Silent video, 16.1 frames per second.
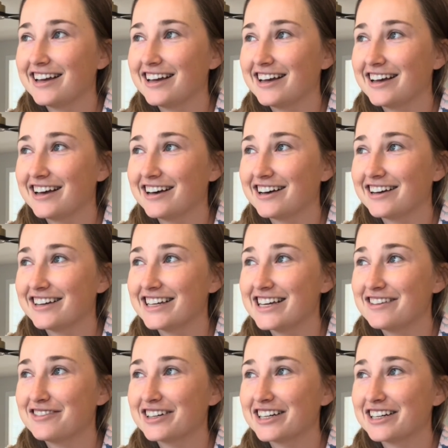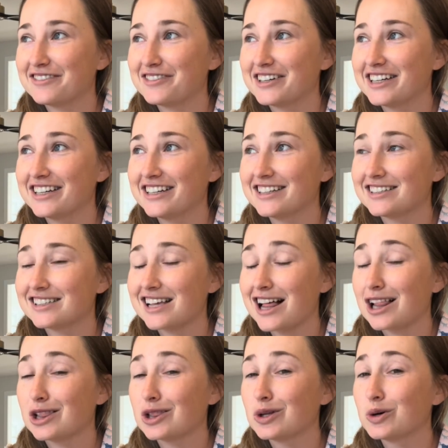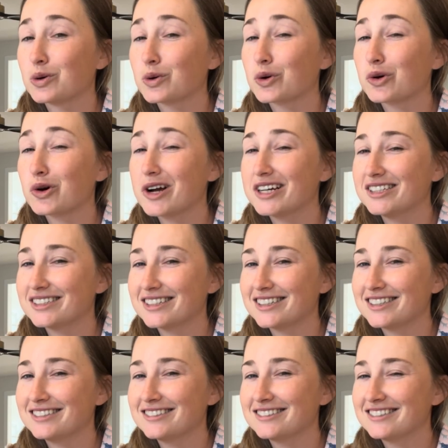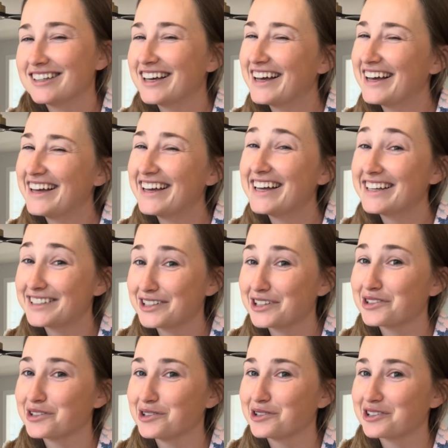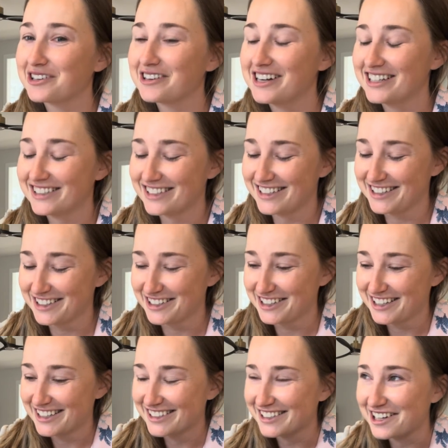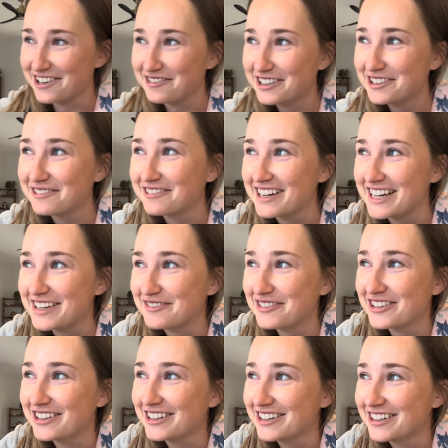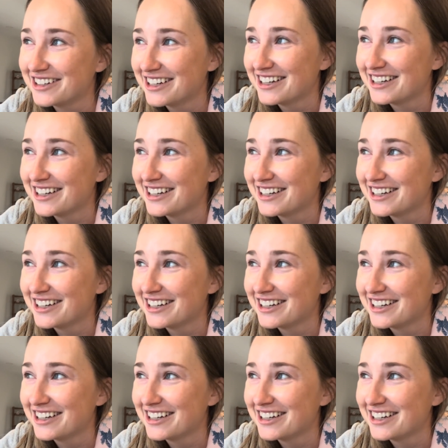even if it is a little crazy. It's a little crazy. So I'm going to wait for